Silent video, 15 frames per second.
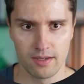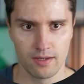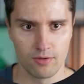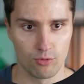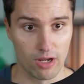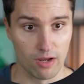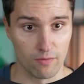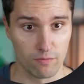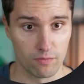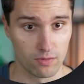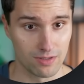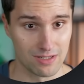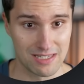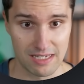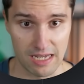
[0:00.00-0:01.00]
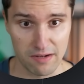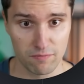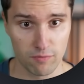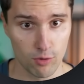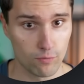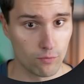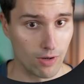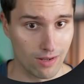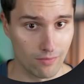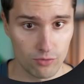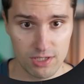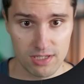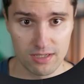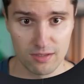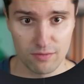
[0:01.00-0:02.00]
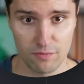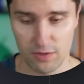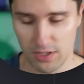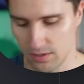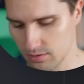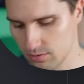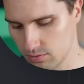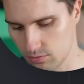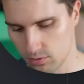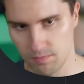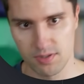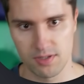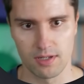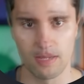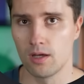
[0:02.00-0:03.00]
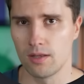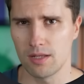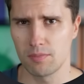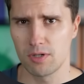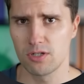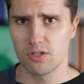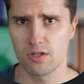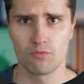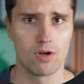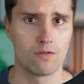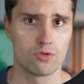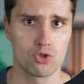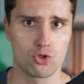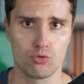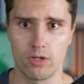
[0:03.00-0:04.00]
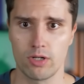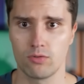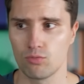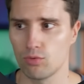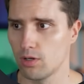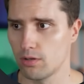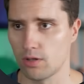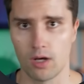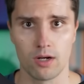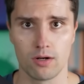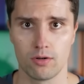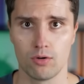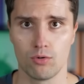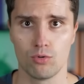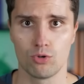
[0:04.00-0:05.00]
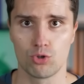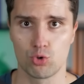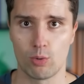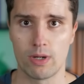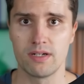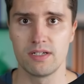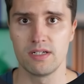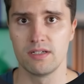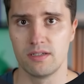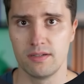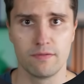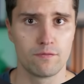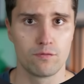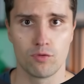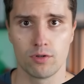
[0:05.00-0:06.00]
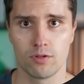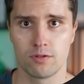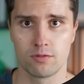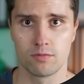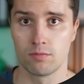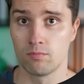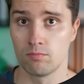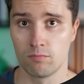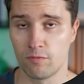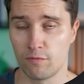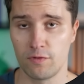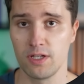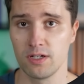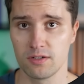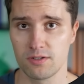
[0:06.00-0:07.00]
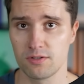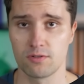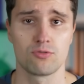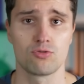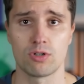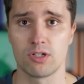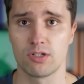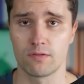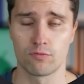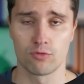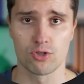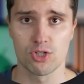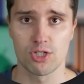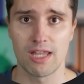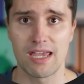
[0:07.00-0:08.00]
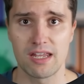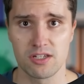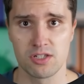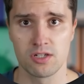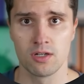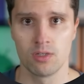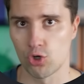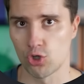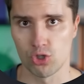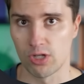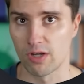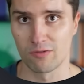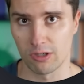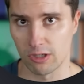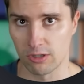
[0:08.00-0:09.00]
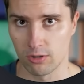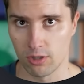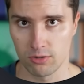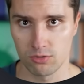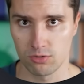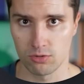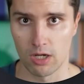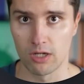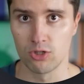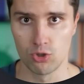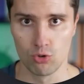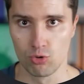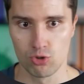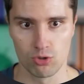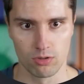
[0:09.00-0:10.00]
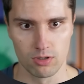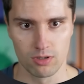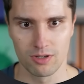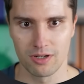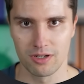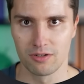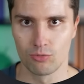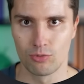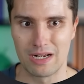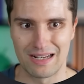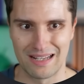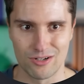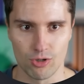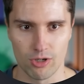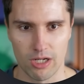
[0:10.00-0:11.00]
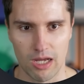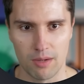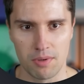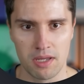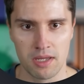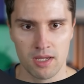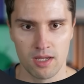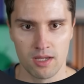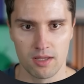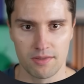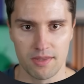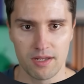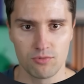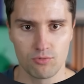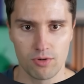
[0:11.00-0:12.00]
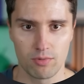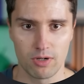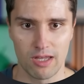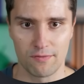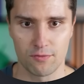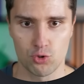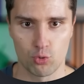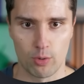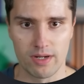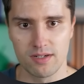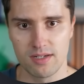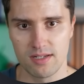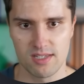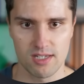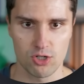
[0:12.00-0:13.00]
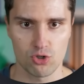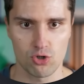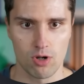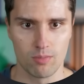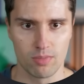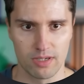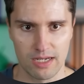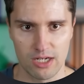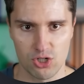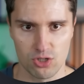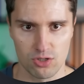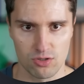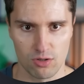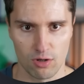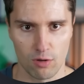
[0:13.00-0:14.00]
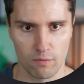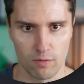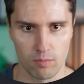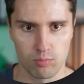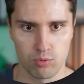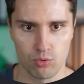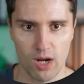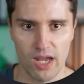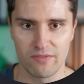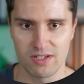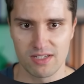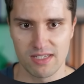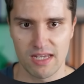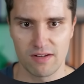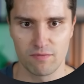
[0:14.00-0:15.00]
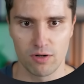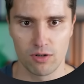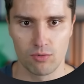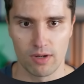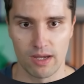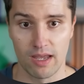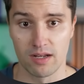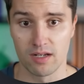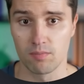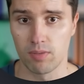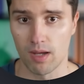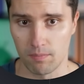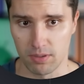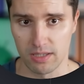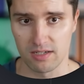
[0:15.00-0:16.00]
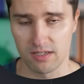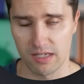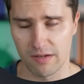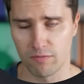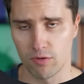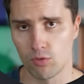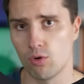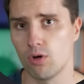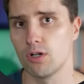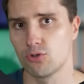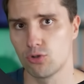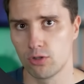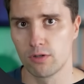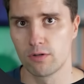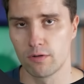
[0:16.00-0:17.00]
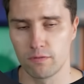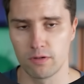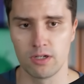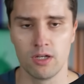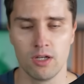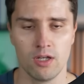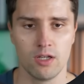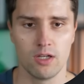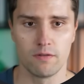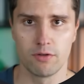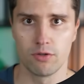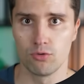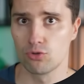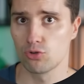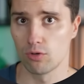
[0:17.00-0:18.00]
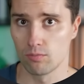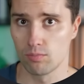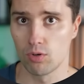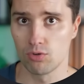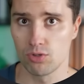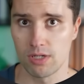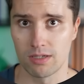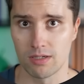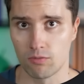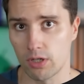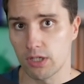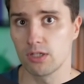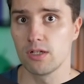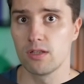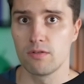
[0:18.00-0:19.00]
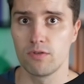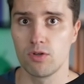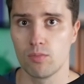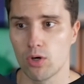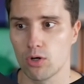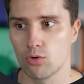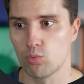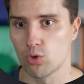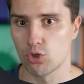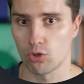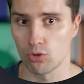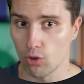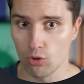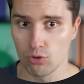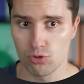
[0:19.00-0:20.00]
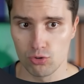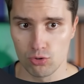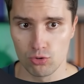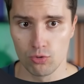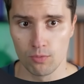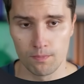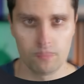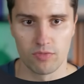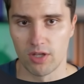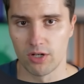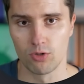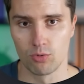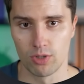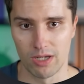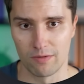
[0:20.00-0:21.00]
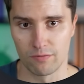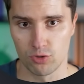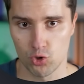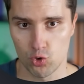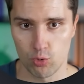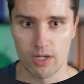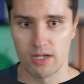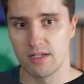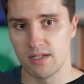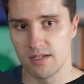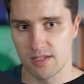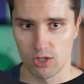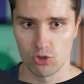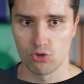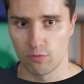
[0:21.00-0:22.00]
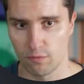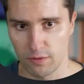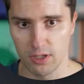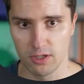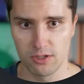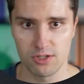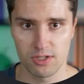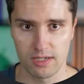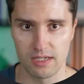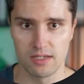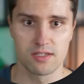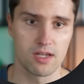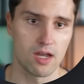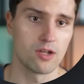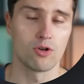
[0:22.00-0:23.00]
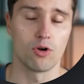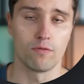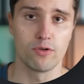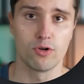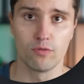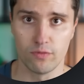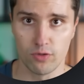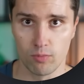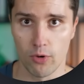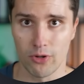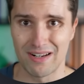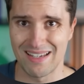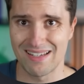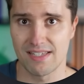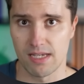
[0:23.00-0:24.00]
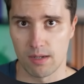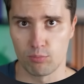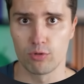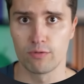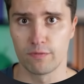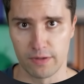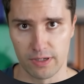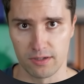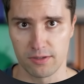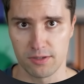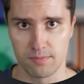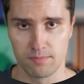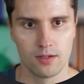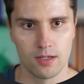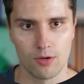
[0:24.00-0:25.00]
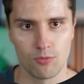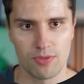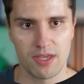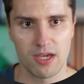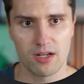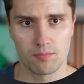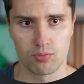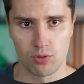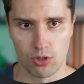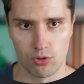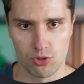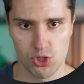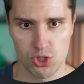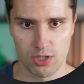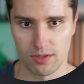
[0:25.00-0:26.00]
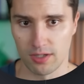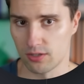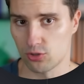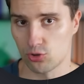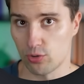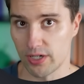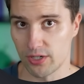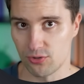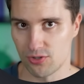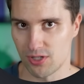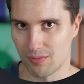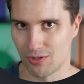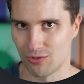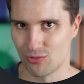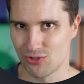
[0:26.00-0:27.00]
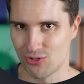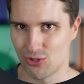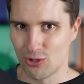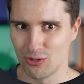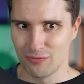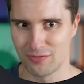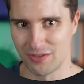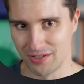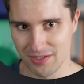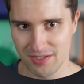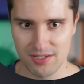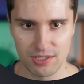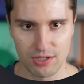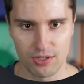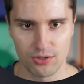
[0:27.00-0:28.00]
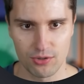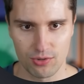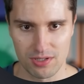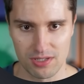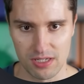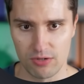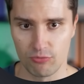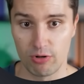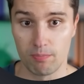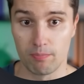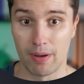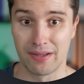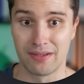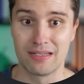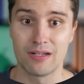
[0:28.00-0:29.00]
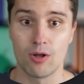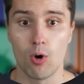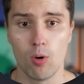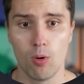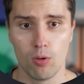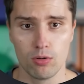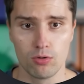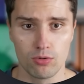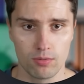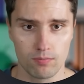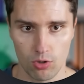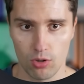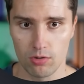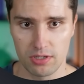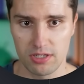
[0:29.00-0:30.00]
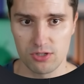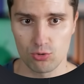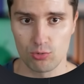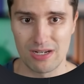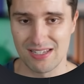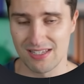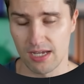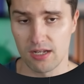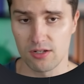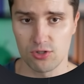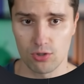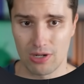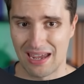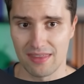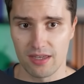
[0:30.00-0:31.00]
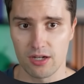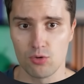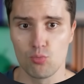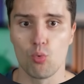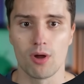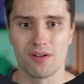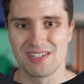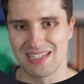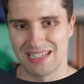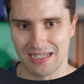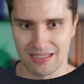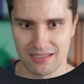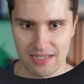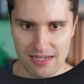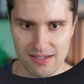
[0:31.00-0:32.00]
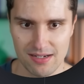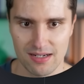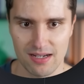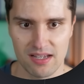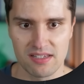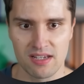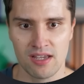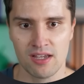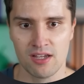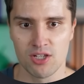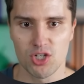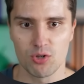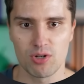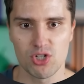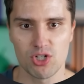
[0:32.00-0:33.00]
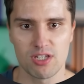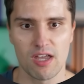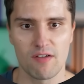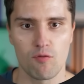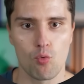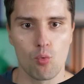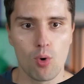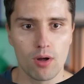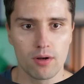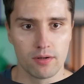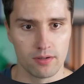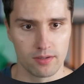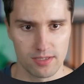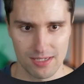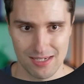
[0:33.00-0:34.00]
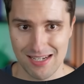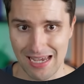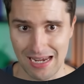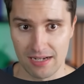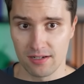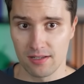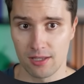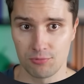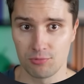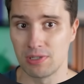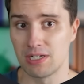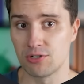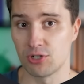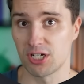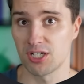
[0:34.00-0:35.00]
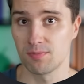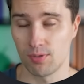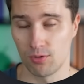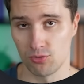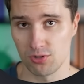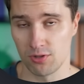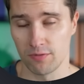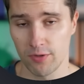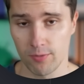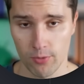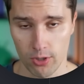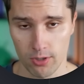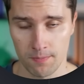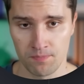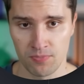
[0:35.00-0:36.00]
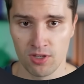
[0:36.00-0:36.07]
We have a state flow for every single field. Oops. And that means if we have a screen with, I don't know, 20 different fields, 20 different states, which is definitely not unusual in a real Android app, then we will have 20 such combinations of a private state flow and a public state flow. Or alternatively, if you use compose state directly in the view model, which you can also do, then you would have 20 such fields inside of your view model as separate fields. Now, with the other approach that tries to somehow solve this, you can see we bundle all these screen states together in one single data class. So we just have one state that we need to expose in the view model.